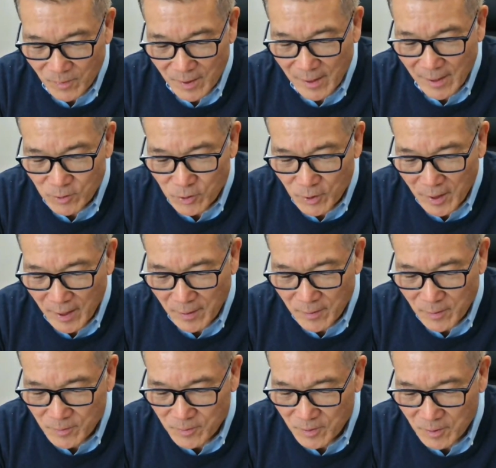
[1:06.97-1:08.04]

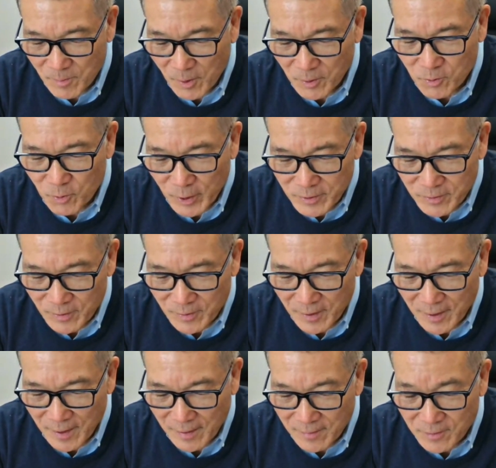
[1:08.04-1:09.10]
educators and most
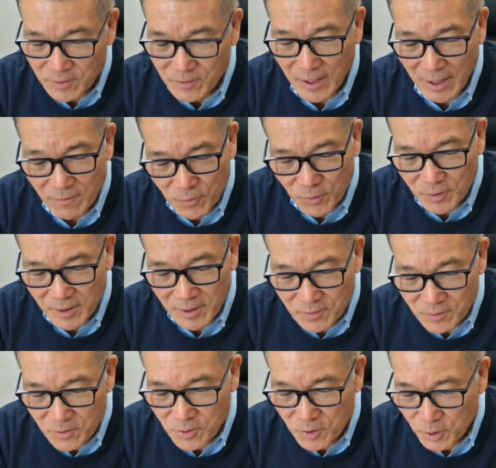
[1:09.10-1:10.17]
recently at the Stanford
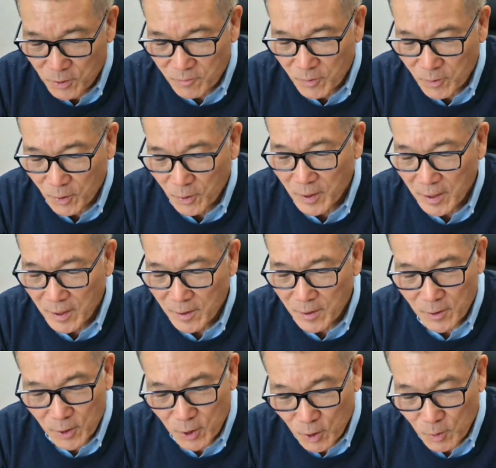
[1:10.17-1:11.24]
Institute for
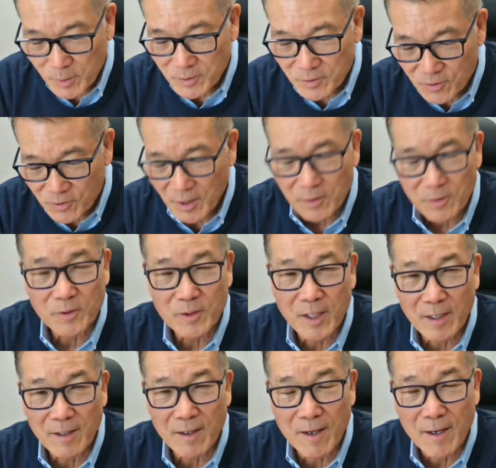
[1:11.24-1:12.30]
human-centered
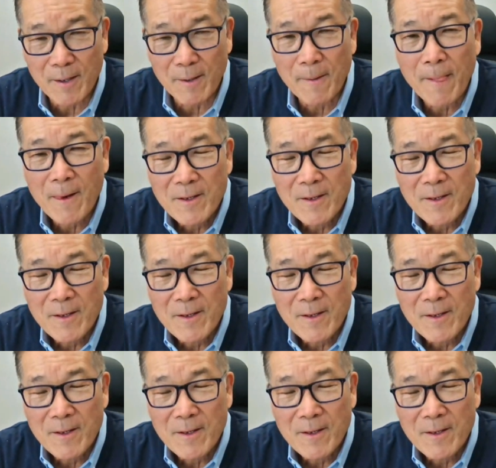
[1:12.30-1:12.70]
AI.